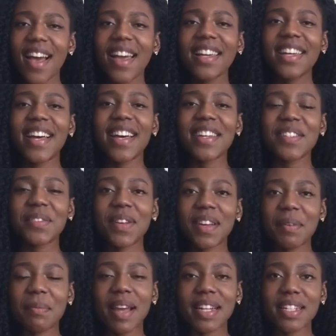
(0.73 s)
Hi guys,
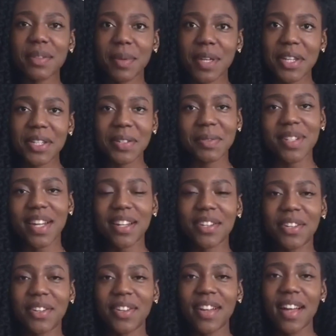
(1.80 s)
welcome back to my YouTube
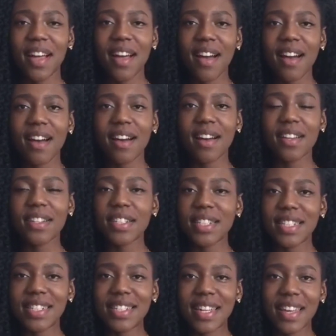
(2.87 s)
channel. Uh,
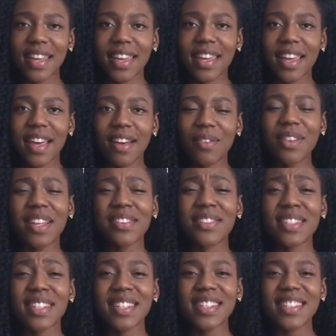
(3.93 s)
today, all
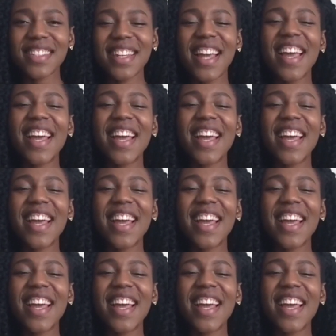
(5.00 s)
I've seen...